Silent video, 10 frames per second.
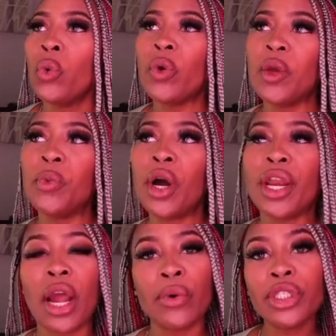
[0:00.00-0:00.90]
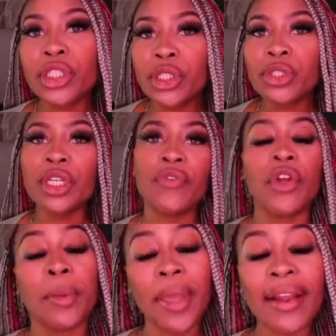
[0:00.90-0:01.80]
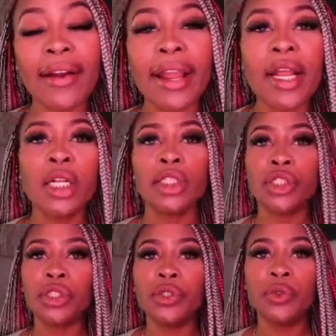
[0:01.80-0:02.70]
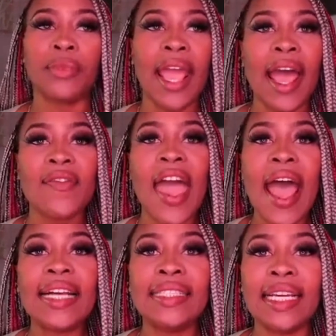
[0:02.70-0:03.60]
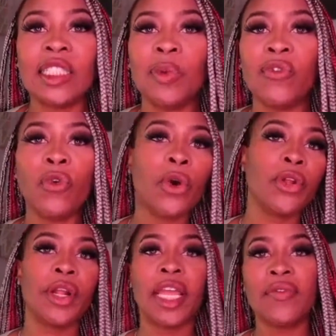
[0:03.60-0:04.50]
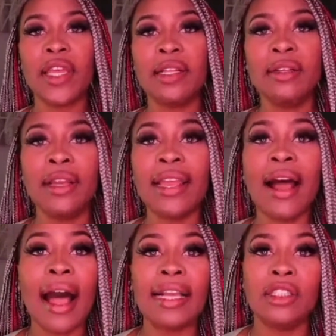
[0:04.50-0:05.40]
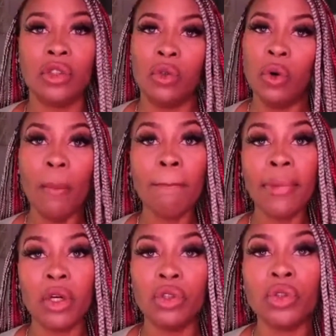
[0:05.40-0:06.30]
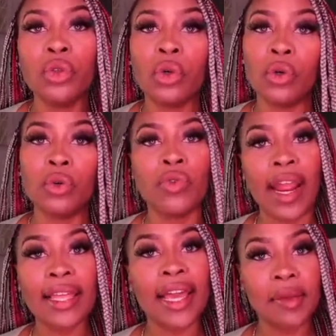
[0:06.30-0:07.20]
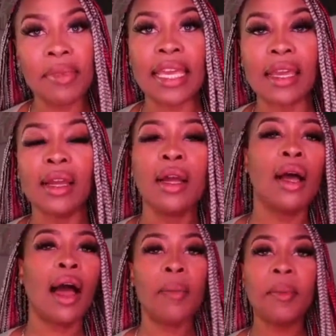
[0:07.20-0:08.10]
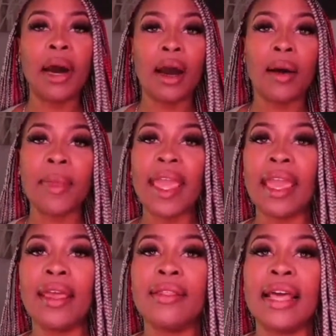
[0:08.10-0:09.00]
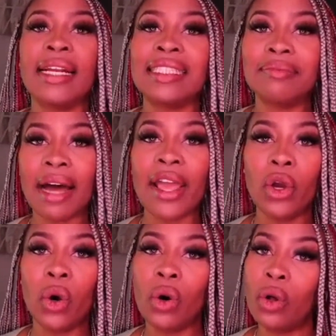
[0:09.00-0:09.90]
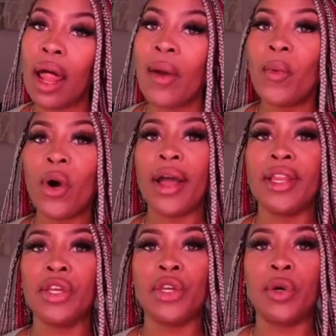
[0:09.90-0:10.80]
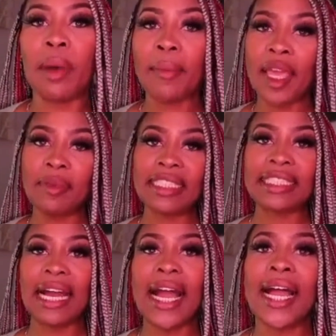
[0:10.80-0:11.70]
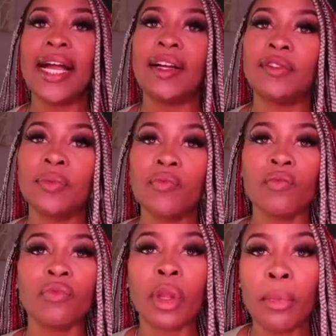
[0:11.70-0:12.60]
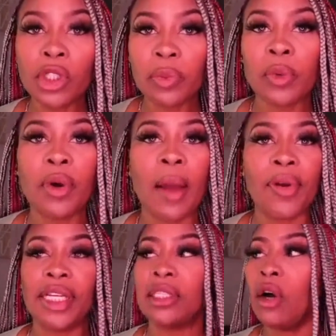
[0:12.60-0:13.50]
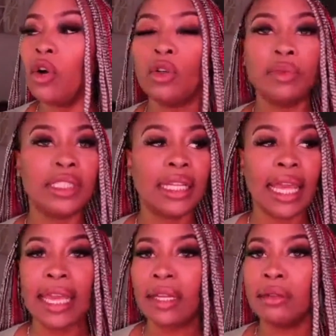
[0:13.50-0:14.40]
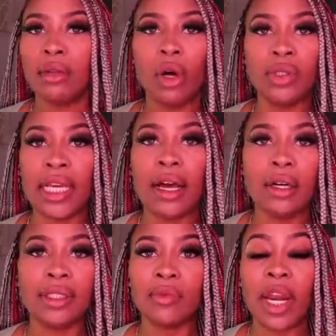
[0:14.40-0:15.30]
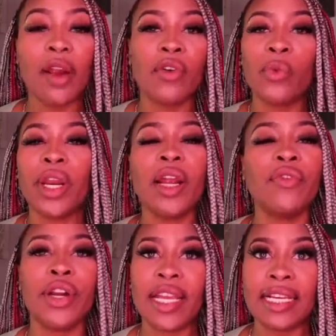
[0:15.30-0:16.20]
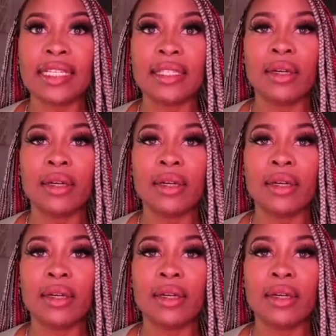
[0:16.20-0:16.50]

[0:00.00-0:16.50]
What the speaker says: We want our children, if you're a parent, to have assets before they're even in high school, middle school, right? Like me, I'm a mom, and that is my goal. I want, my babies to have multiple properties, homes, land, hotels, whatever it is.